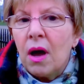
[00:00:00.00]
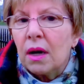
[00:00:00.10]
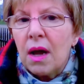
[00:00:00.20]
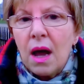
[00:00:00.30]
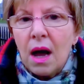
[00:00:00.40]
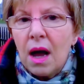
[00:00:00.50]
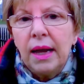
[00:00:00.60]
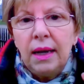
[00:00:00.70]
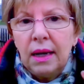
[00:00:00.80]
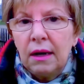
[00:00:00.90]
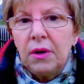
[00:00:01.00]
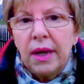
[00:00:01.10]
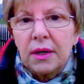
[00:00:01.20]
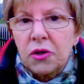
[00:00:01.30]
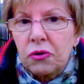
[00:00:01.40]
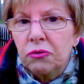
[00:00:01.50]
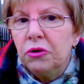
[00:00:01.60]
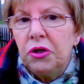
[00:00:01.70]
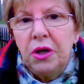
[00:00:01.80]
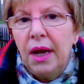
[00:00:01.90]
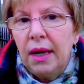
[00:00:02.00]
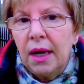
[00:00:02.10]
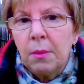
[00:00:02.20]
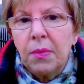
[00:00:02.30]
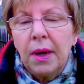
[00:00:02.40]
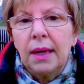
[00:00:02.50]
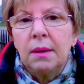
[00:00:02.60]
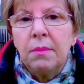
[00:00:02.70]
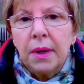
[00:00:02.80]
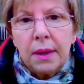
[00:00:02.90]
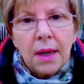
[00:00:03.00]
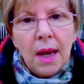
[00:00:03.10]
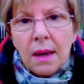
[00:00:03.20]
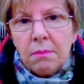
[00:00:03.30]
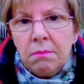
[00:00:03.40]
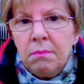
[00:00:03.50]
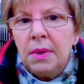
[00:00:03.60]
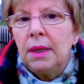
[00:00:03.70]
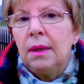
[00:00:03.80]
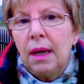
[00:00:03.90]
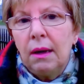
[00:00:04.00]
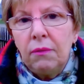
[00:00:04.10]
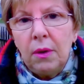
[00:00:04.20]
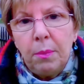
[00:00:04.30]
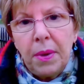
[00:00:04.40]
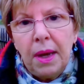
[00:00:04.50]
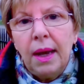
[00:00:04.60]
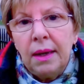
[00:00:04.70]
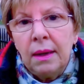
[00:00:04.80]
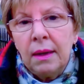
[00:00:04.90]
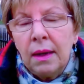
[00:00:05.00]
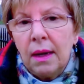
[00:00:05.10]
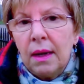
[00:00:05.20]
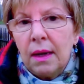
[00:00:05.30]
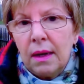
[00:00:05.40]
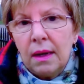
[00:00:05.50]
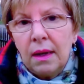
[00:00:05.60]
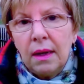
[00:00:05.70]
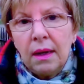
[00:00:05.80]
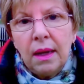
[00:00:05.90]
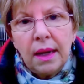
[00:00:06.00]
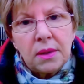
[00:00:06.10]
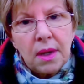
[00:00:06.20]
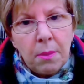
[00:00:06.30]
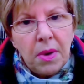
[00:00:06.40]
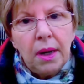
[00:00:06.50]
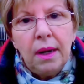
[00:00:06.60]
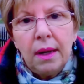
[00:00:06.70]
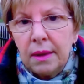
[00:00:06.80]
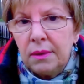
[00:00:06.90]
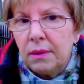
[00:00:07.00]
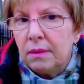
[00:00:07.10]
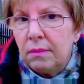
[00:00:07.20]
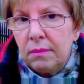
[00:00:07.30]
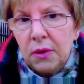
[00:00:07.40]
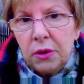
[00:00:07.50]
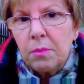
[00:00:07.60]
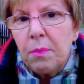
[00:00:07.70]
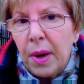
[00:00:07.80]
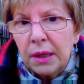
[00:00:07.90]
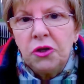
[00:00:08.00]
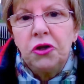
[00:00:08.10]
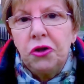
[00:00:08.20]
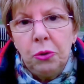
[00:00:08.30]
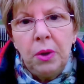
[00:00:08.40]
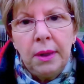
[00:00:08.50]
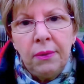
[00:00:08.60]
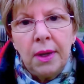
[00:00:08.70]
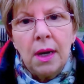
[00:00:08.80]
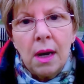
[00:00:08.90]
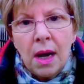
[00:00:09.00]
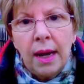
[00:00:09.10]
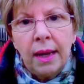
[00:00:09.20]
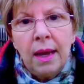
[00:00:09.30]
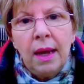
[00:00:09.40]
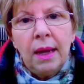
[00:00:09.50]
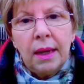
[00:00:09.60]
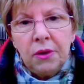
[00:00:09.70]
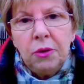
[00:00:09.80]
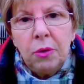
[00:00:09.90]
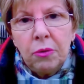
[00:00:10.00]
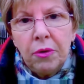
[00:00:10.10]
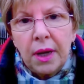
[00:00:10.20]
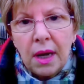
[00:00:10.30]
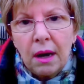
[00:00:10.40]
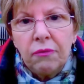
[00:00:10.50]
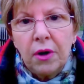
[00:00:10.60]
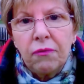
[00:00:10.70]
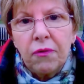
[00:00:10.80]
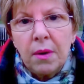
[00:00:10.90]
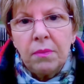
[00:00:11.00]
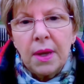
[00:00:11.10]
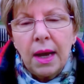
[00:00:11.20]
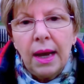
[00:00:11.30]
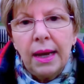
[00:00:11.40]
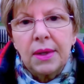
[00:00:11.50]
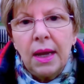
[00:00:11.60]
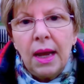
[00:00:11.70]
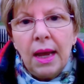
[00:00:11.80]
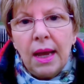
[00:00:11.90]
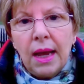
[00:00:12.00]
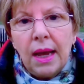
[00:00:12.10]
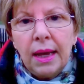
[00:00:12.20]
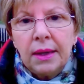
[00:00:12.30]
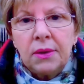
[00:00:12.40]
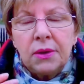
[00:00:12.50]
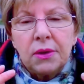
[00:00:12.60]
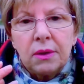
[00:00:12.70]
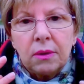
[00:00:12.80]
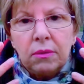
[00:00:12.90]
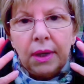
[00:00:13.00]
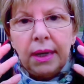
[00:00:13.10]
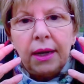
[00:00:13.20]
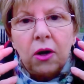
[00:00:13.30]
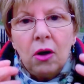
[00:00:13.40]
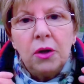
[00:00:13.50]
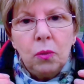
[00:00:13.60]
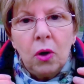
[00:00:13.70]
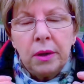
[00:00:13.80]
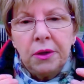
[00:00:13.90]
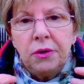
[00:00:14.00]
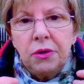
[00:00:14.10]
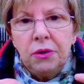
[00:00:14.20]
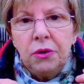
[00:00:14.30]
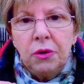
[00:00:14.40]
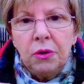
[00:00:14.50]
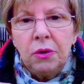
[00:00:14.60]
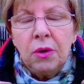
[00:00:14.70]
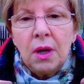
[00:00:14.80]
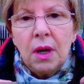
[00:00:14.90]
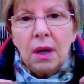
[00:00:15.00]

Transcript: not high-level excruciating pain, but mid-level pain, like somebody had, punched you in the eye, and you were recovering from that. And really, all you wanted to do